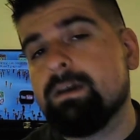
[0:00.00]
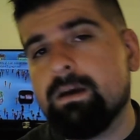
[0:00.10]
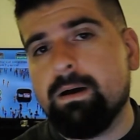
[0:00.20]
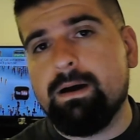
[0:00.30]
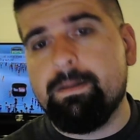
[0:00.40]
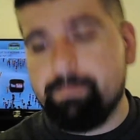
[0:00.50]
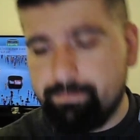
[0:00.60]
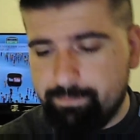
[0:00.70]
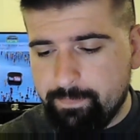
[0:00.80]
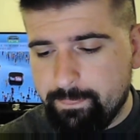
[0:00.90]

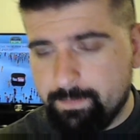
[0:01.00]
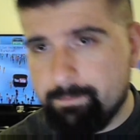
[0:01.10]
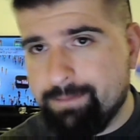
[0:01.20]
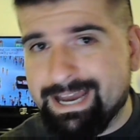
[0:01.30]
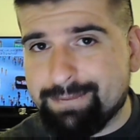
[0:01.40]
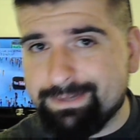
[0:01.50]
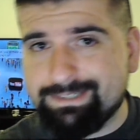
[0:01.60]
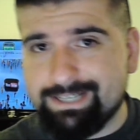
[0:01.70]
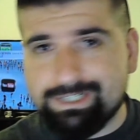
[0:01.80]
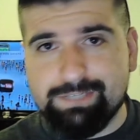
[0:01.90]
Pac-Man's
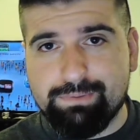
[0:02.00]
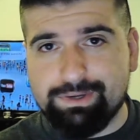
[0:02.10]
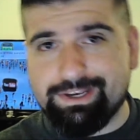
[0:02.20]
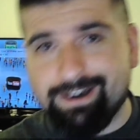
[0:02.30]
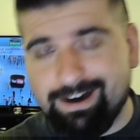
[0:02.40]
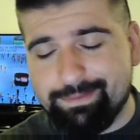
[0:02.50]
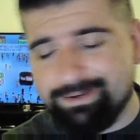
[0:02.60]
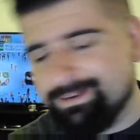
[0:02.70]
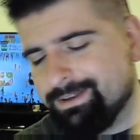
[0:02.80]
actually pretty common.